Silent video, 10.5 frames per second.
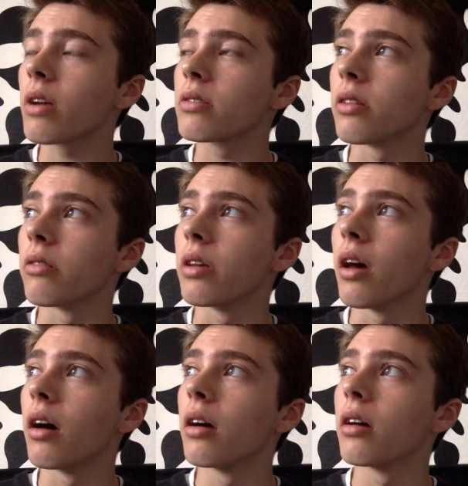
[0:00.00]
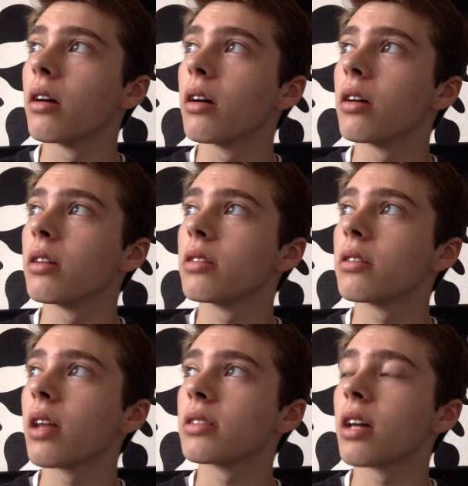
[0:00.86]
so yeah,
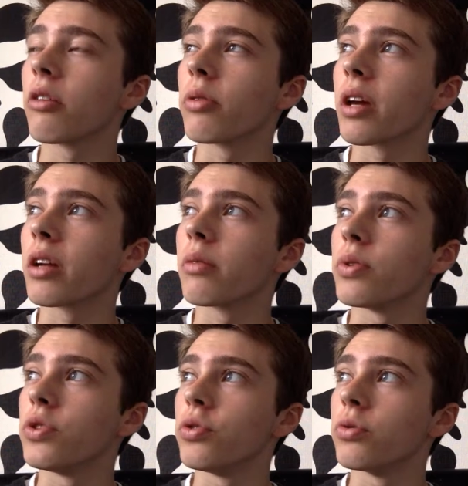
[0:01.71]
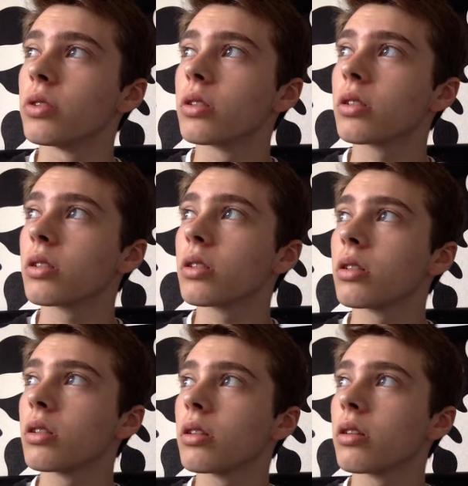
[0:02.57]
that's how we kind of produced
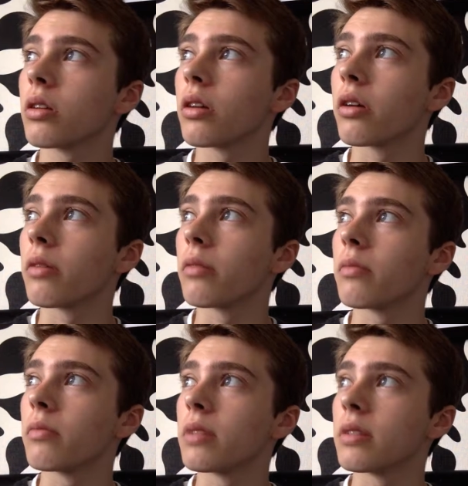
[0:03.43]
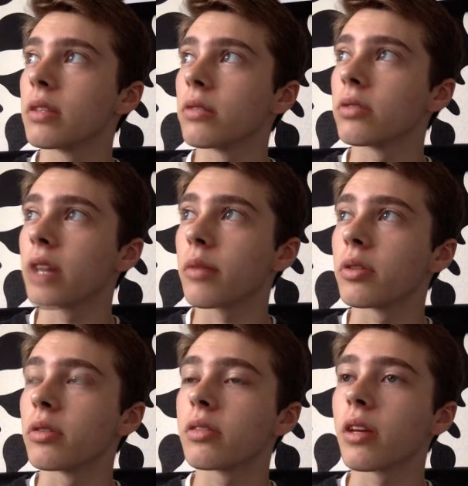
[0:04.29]
these little
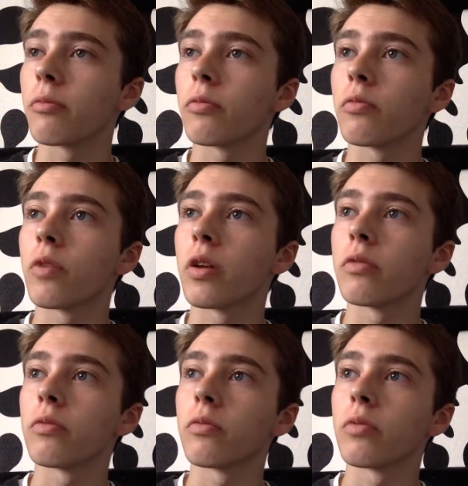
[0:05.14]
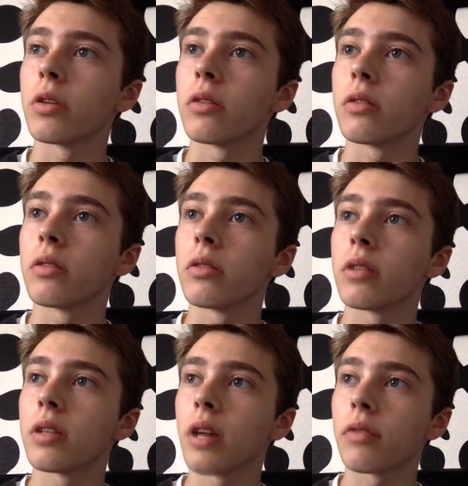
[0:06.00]
segments. And when we
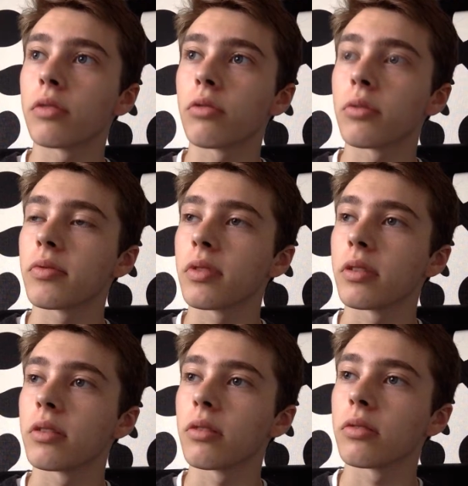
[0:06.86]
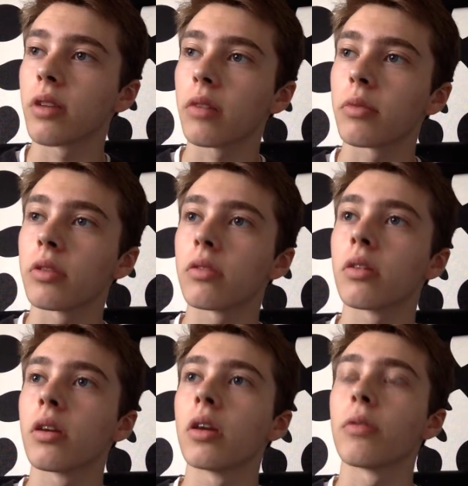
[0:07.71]
didn't have scripts for these little
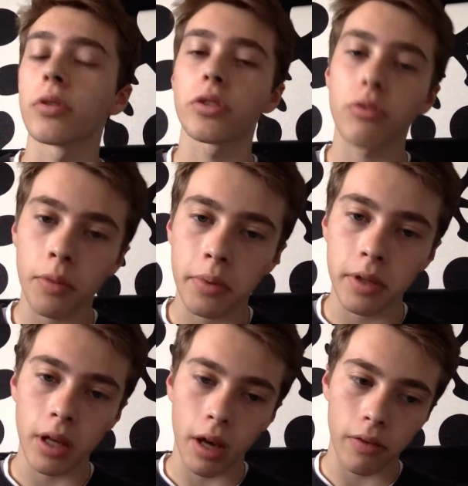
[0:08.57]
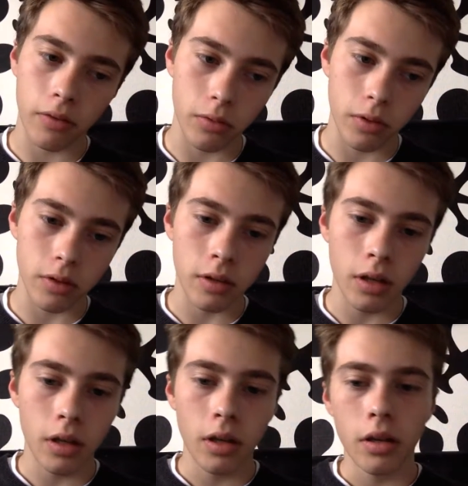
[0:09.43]
segments, we scripted it afterwards,
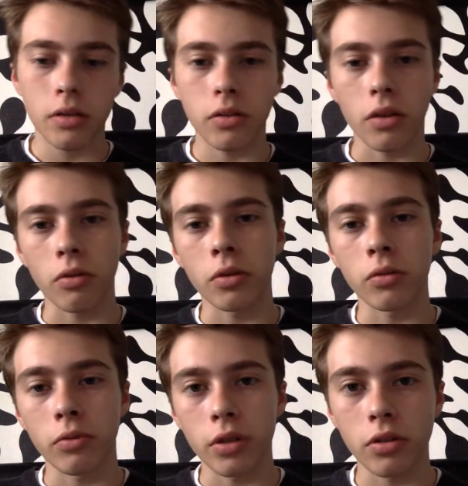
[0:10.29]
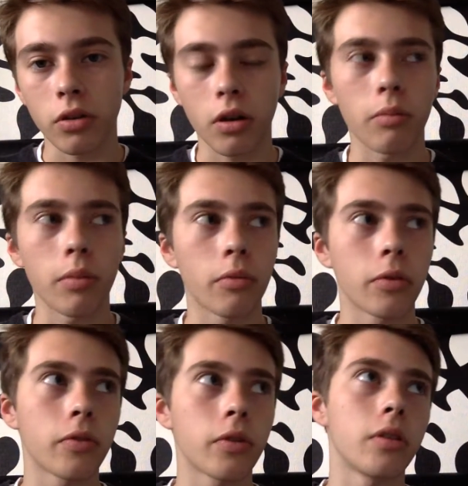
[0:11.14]
so it'll re-jog our
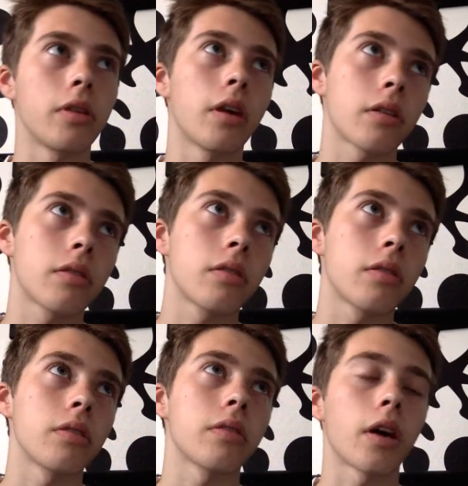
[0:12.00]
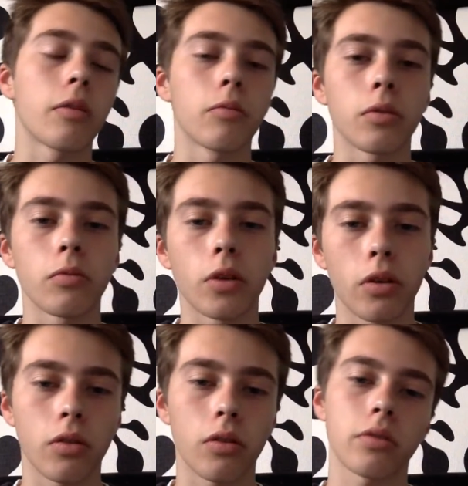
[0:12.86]
memory for the next time we
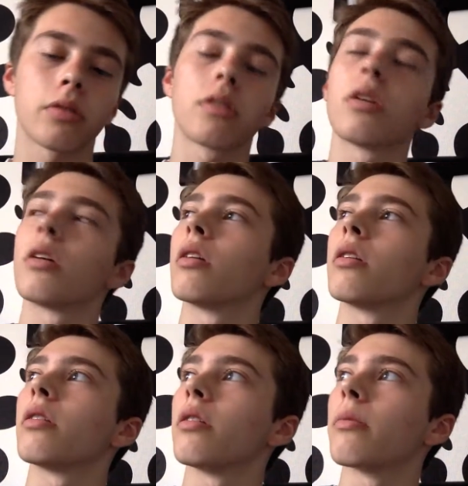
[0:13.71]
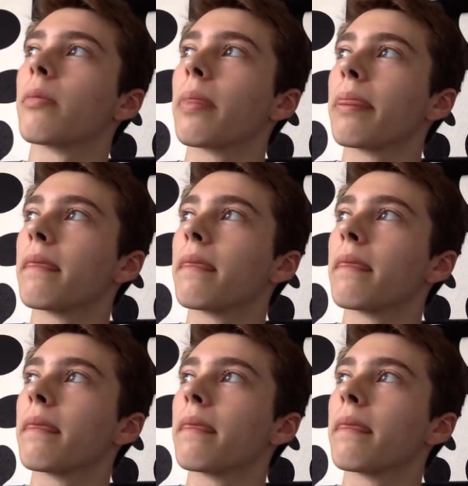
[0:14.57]
rehearse. Um,